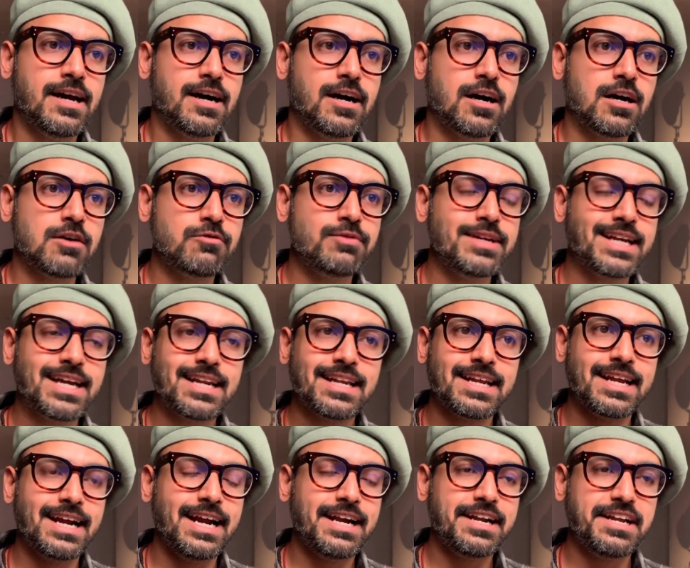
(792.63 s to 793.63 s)
we can
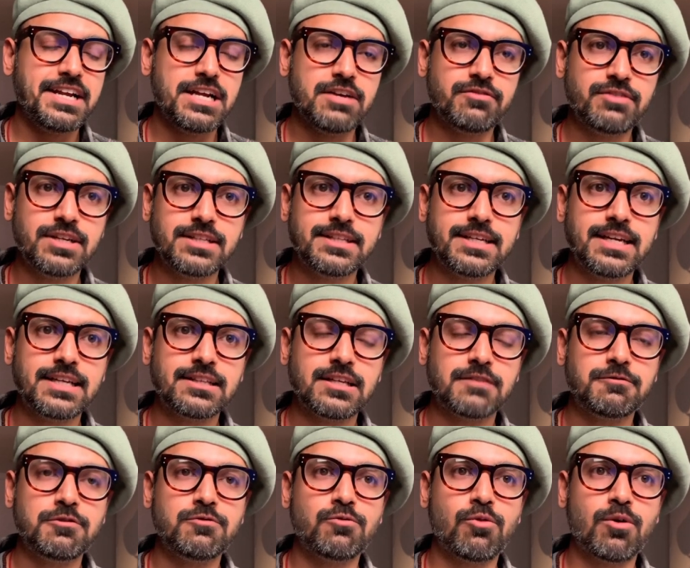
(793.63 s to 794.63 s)
get everything
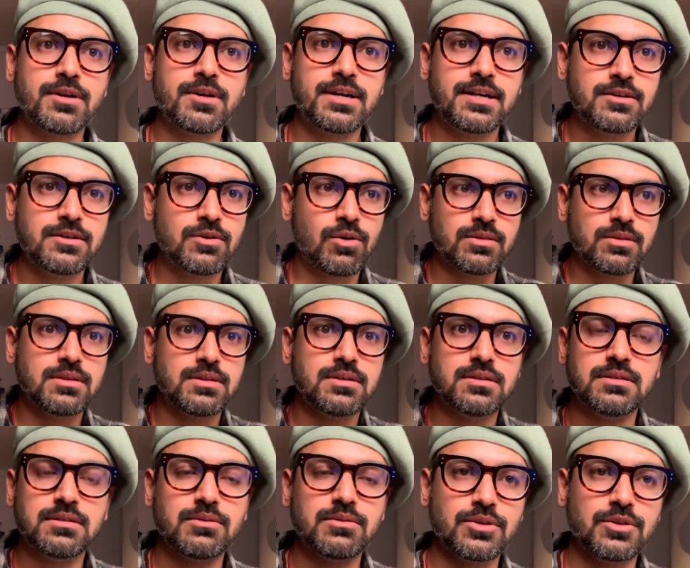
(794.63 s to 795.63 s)
that we wanted on
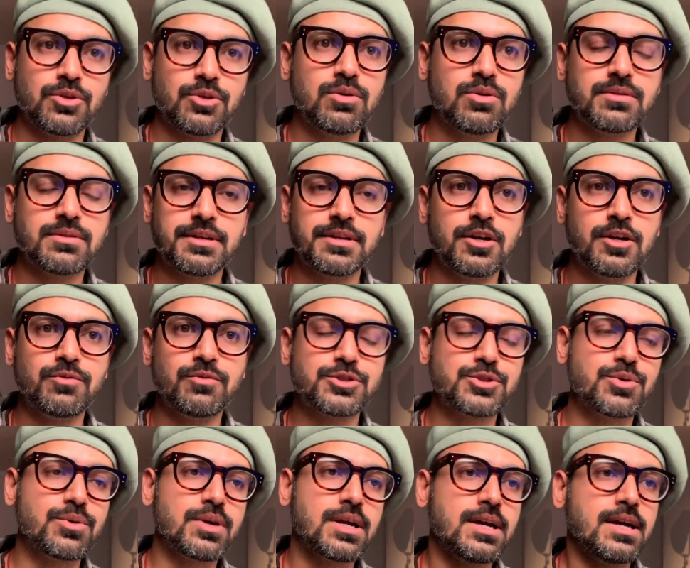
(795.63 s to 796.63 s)
the day of the
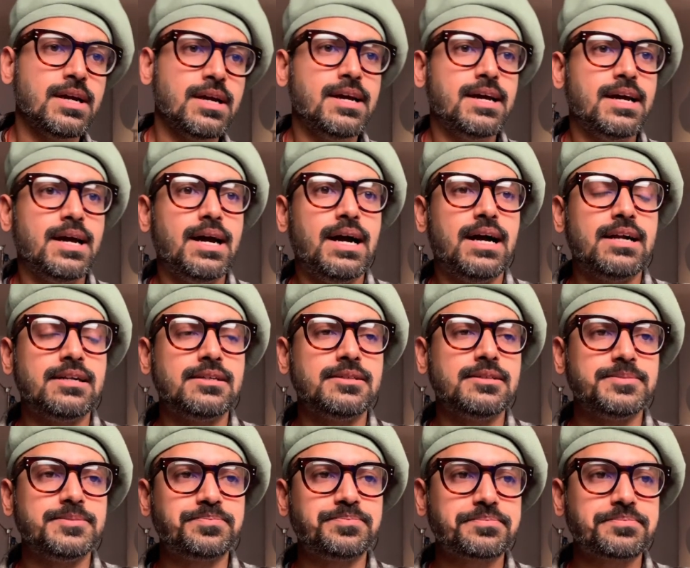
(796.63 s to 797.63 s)
shoot. And
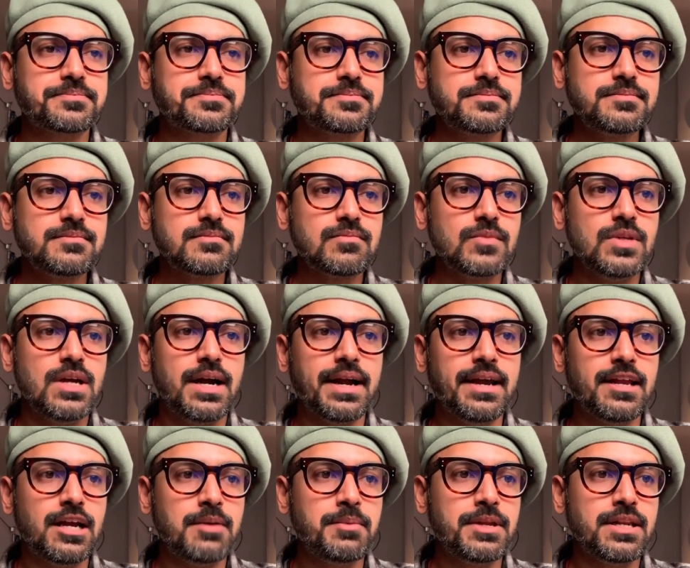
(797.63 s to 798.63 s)

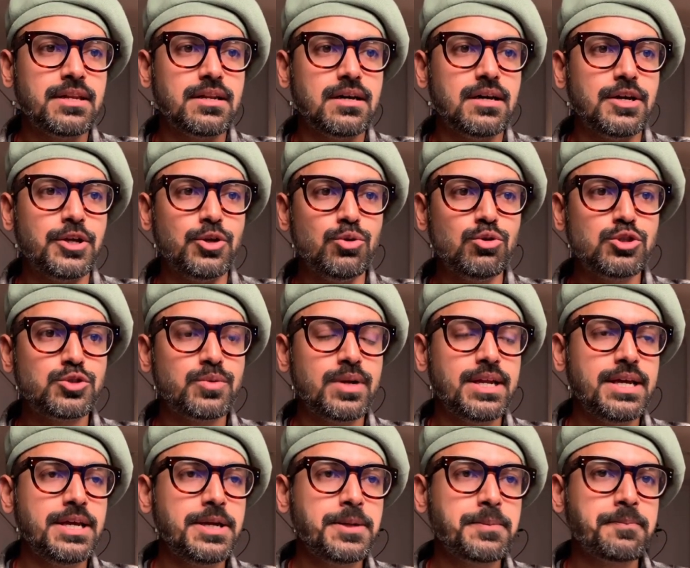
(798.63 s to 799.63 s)
again, I mean,
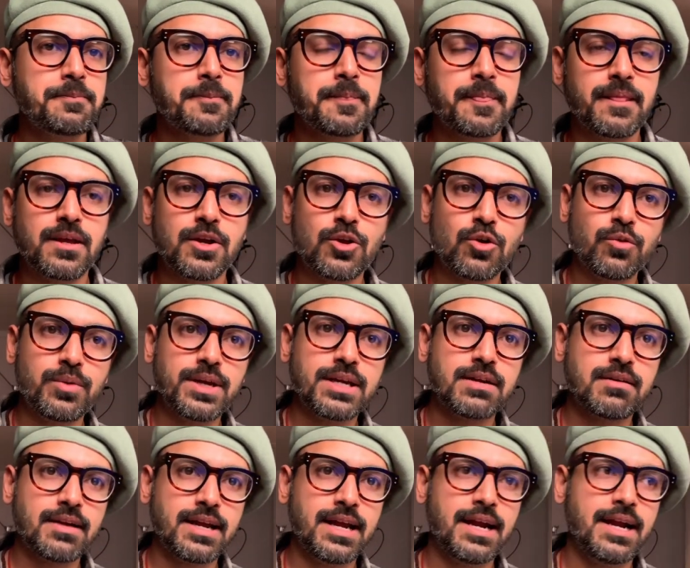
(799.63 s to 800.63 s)
usually we
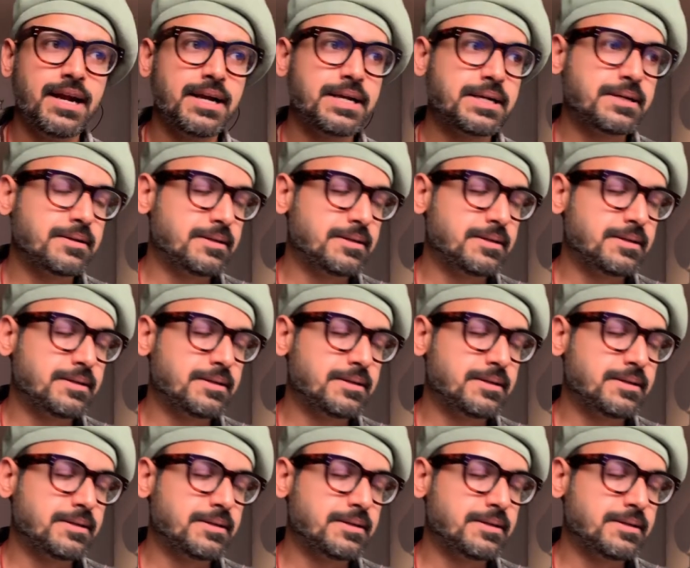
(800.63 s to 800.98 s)
create